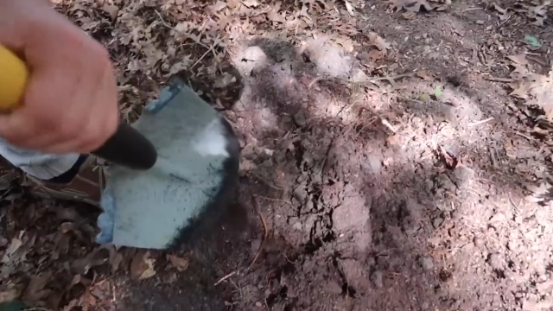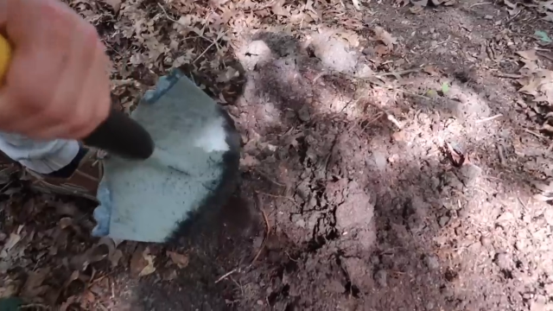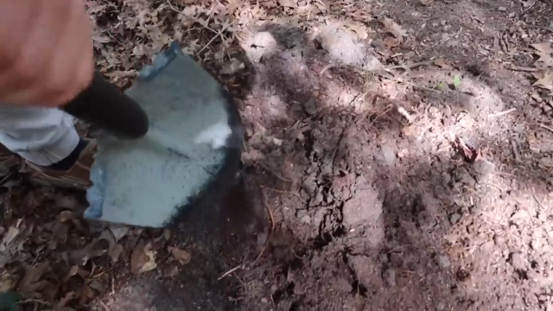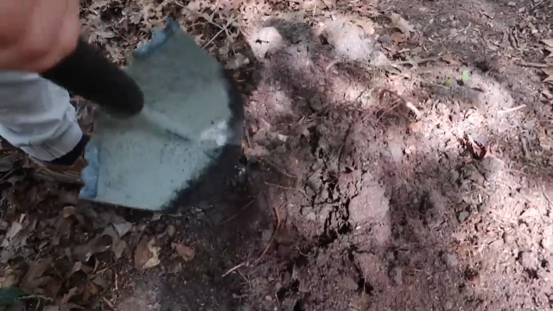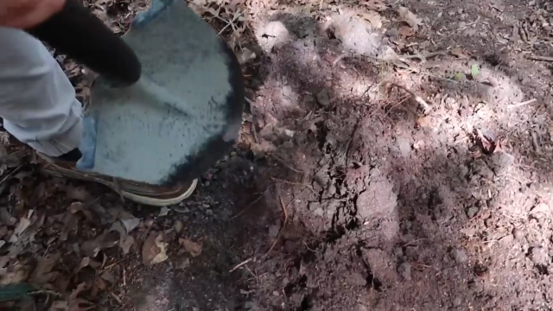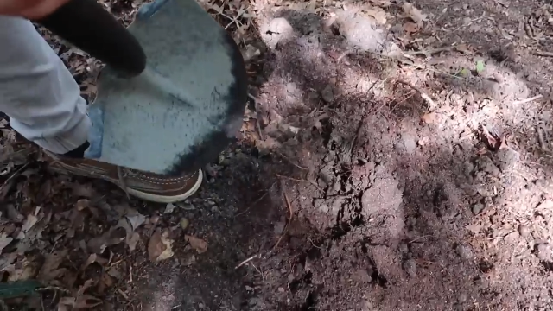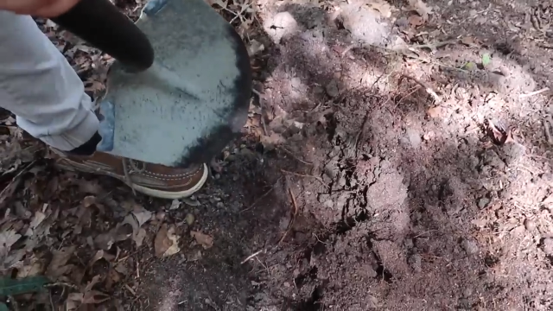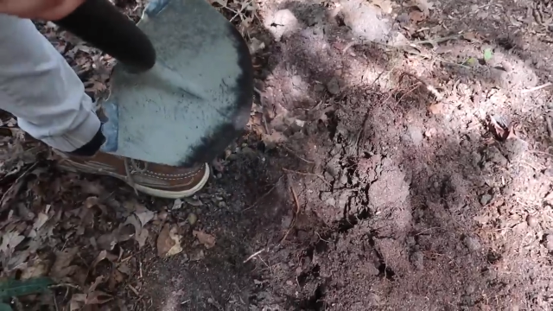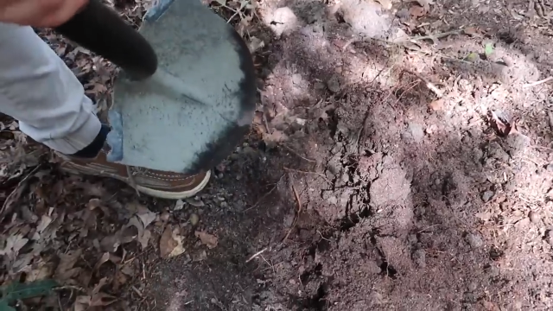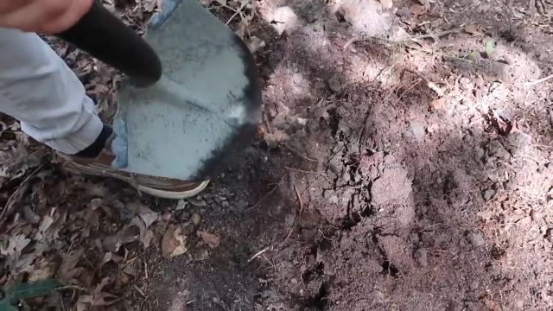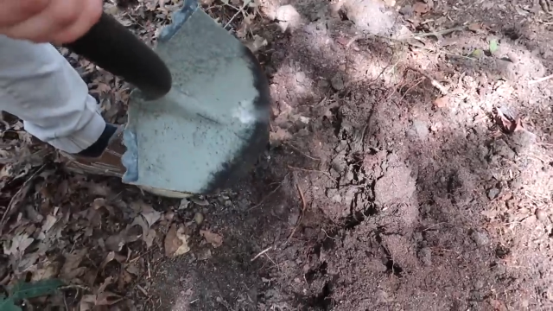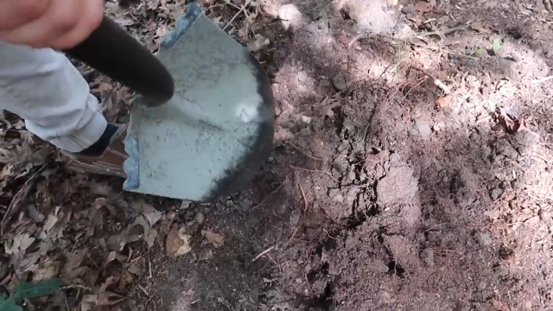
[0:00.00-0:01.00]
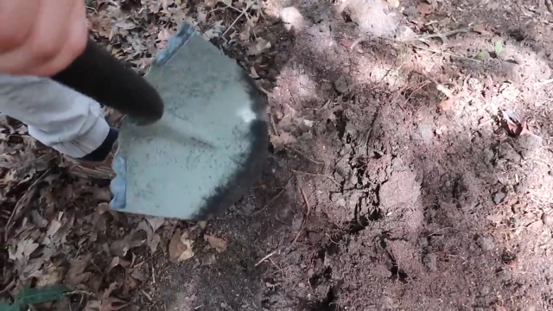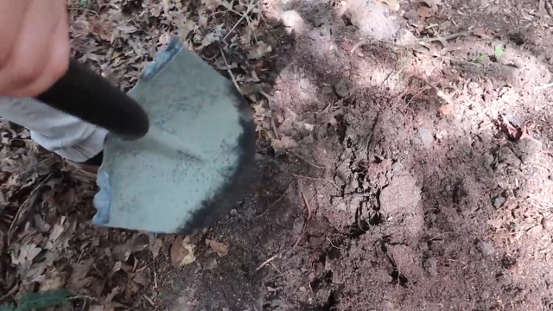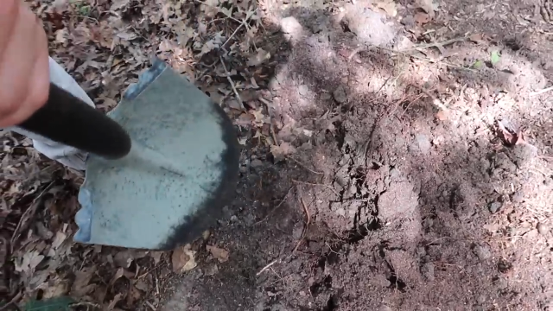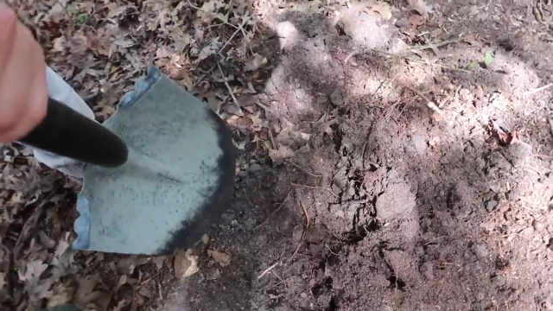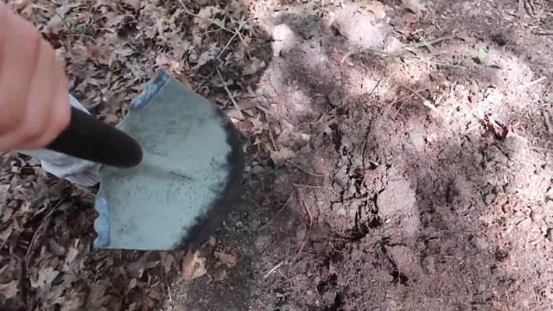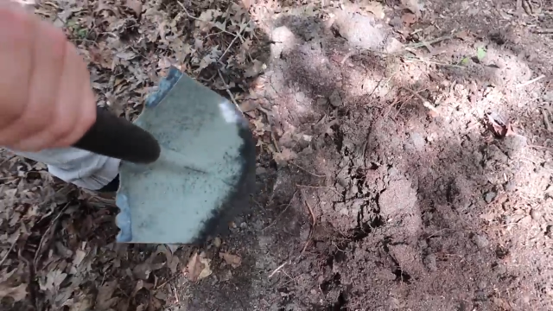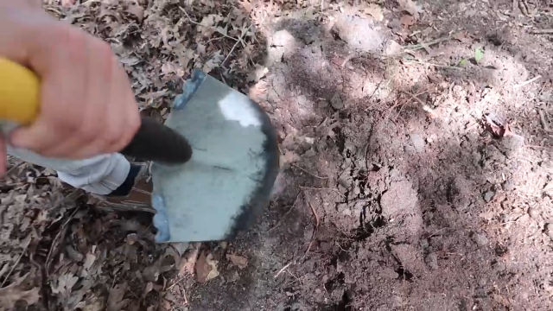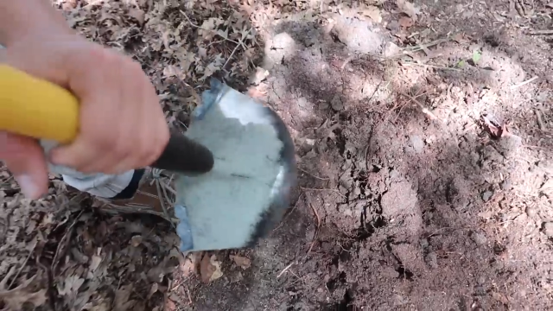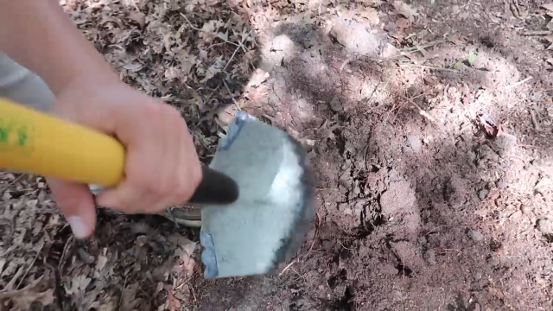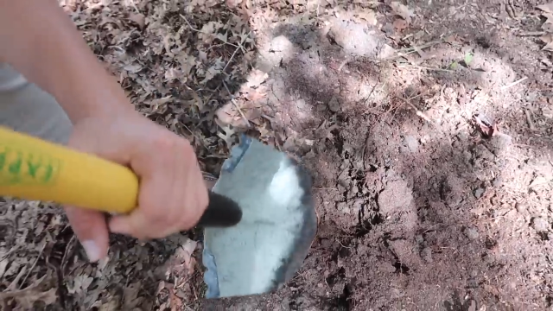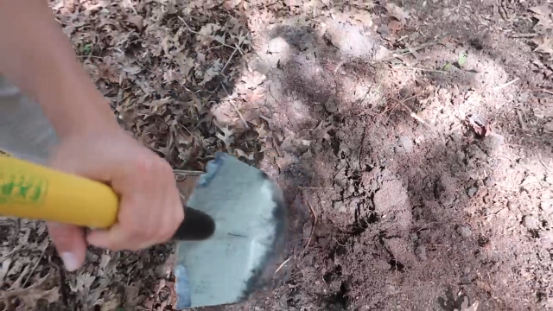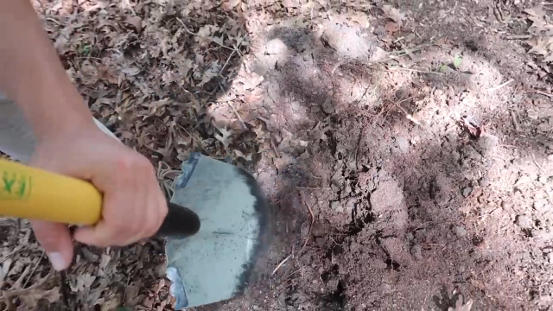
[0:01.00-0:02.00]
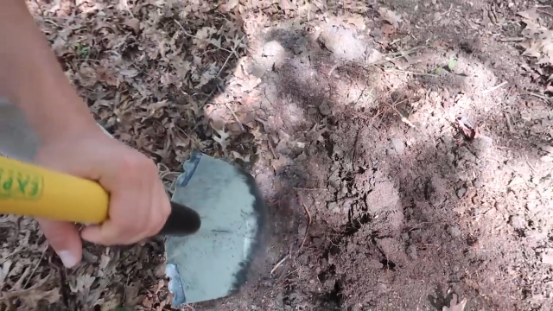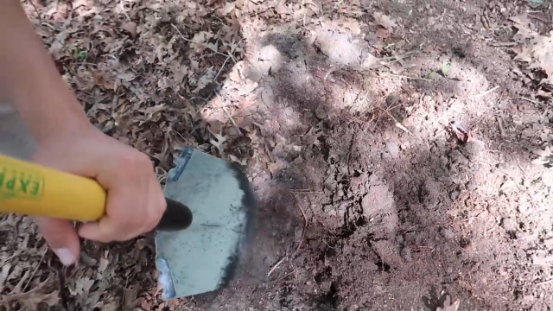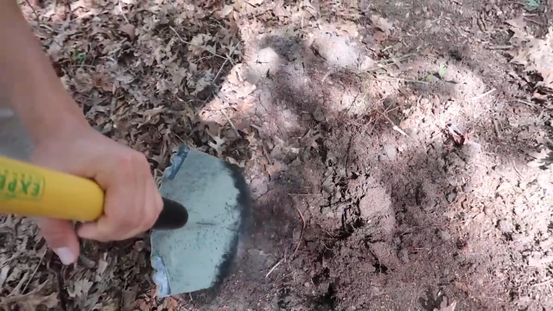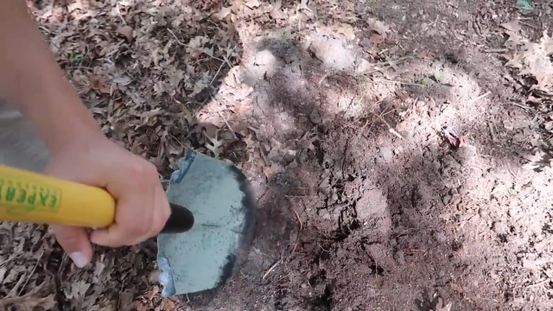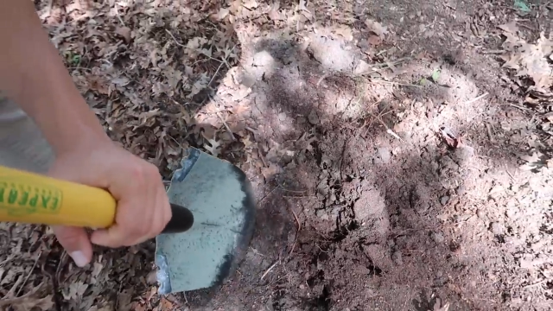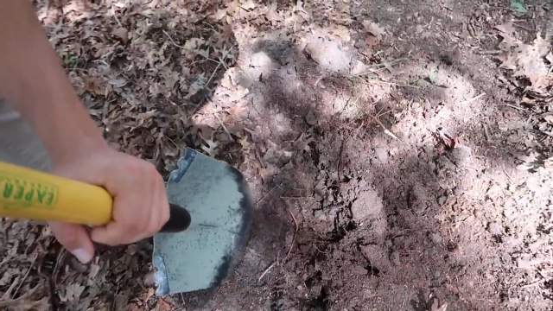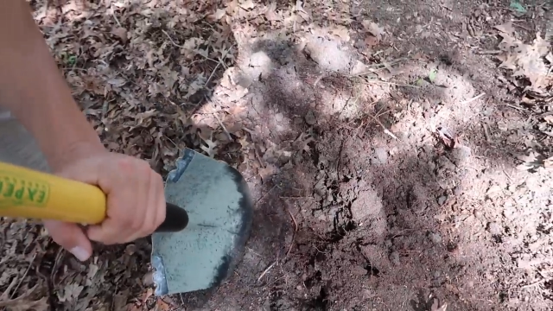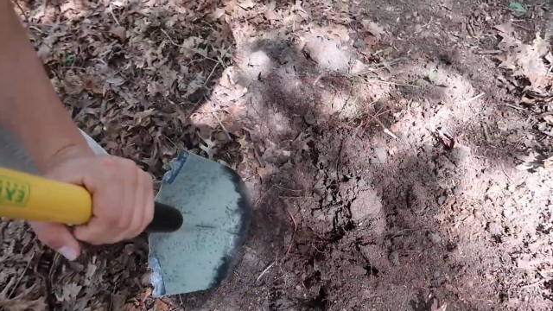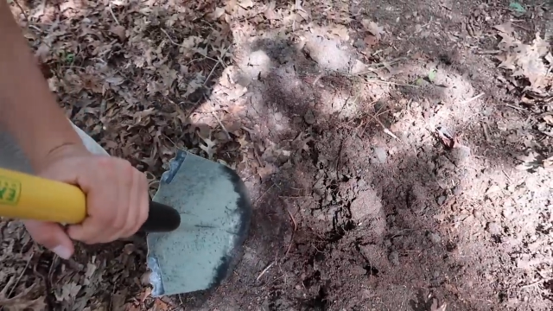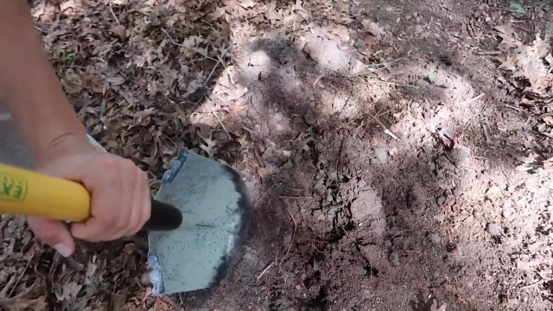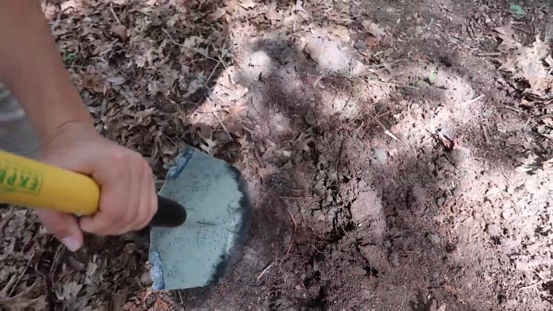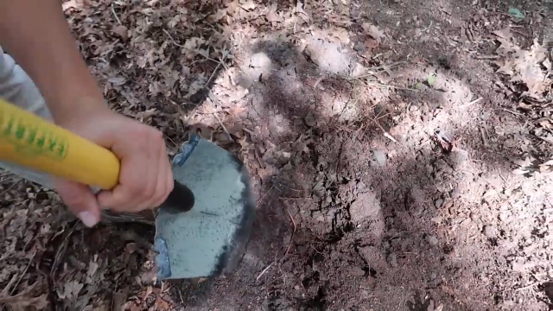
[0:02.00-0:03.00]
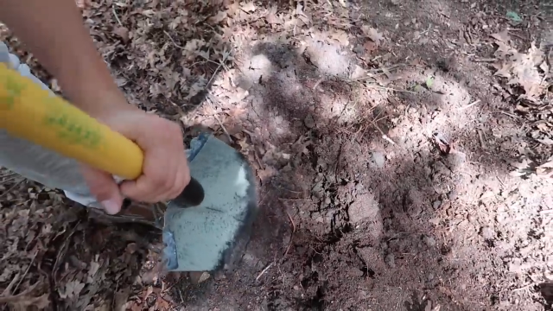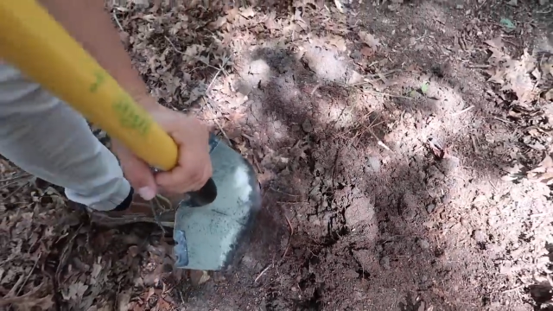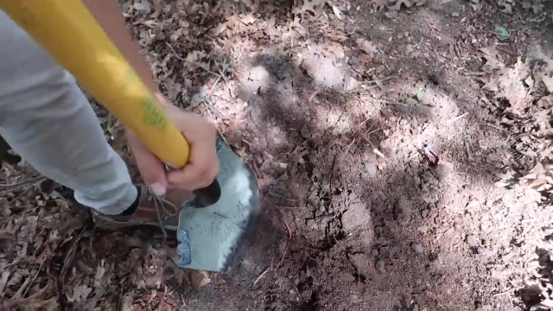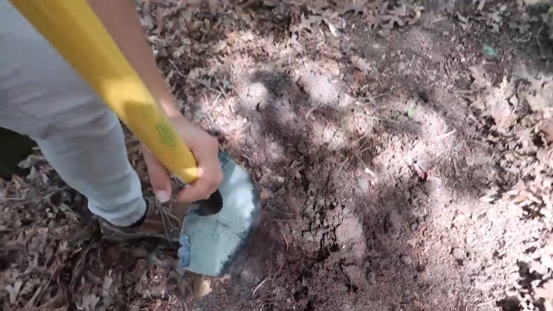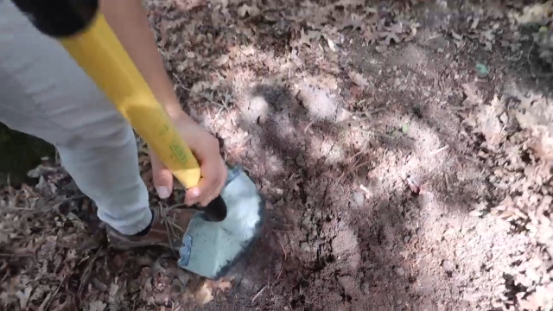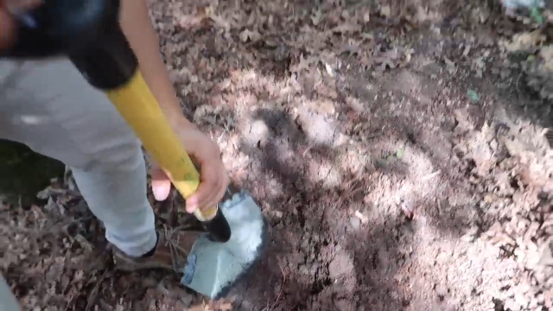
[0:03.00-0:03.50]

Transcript: [unreadable: no face in view]